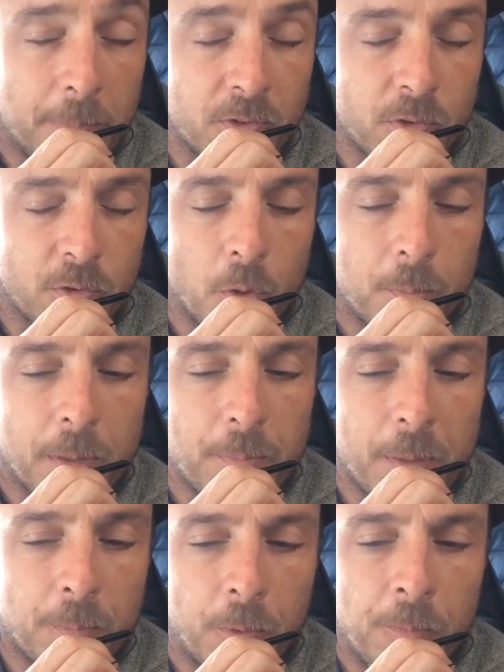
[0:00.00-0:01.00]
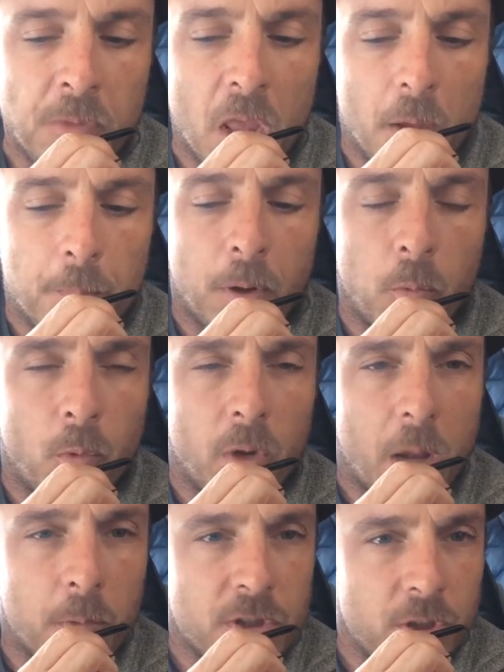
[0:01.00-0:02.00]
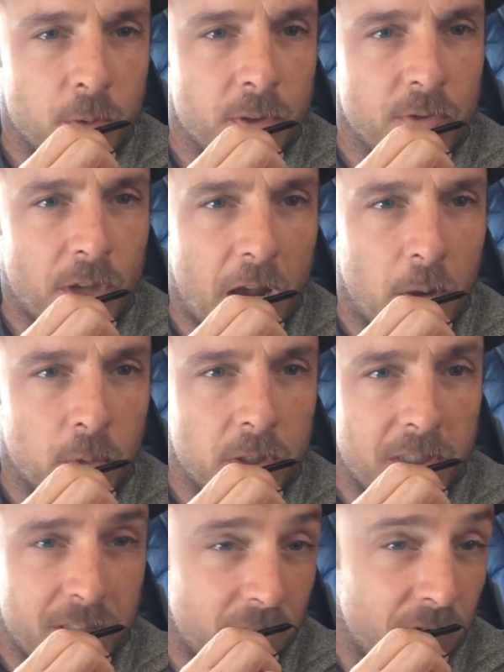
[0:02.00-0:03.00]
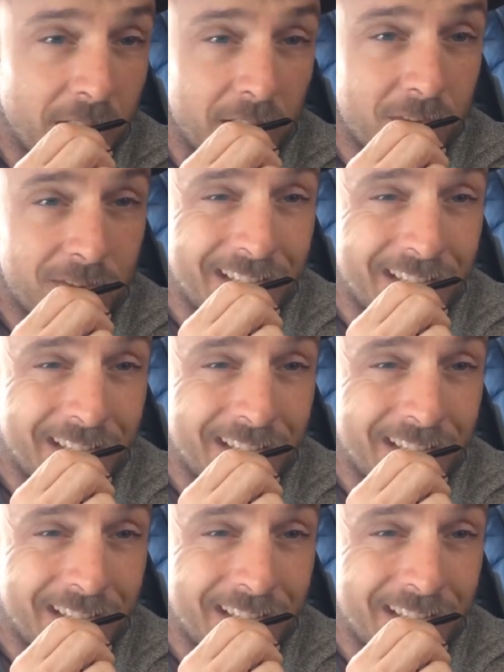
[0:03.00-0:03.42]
so many people. But what I would do is I would, seeing as